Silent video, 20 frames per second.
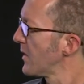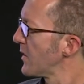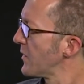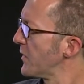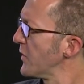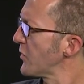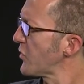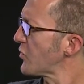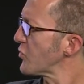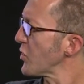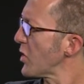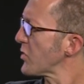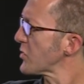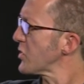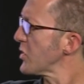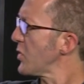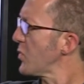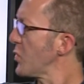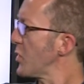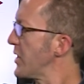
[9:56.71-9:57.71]
This
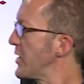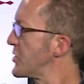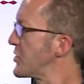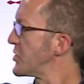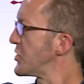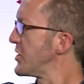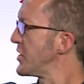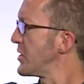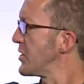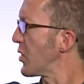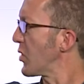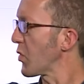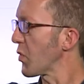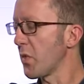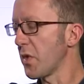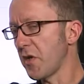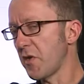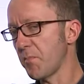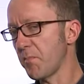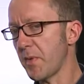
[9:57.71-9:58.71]
structure, where G
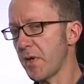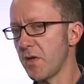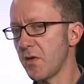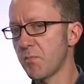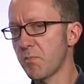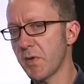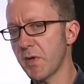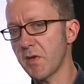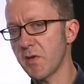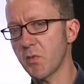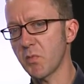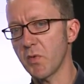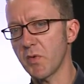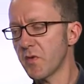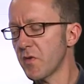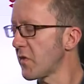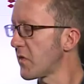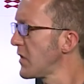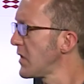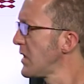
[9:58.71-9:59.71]
always base pairs
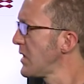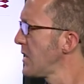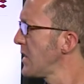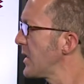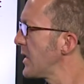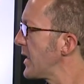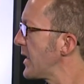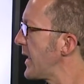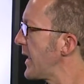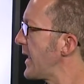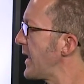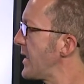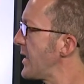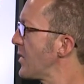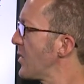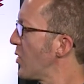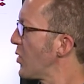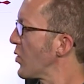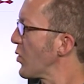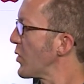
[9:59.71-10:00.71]
with C and A
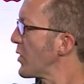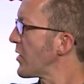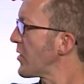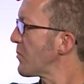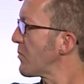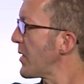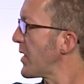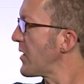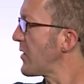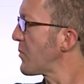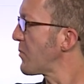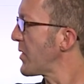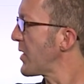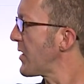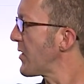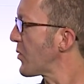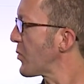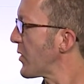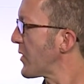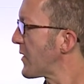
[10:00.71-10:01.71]
always base
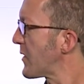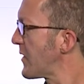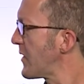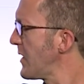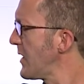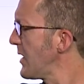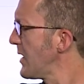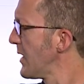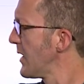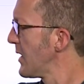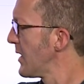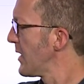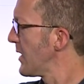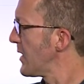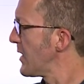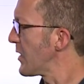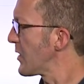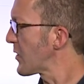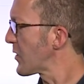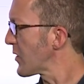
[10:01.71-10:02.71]
pairs with T,
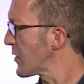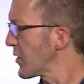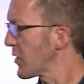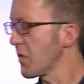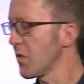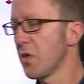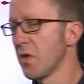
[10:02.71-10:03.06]
is the